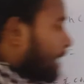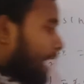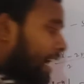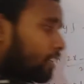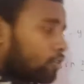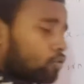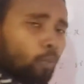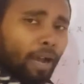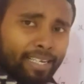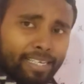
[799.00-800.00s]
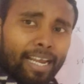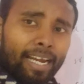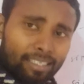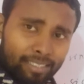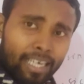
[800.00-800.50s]
X, y
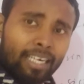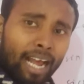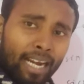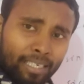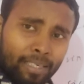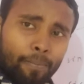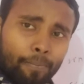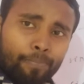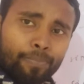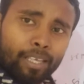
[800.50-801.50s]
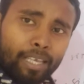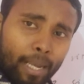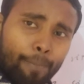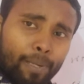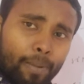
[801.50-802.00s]
and z are in
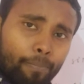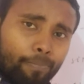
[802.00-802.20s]
AP.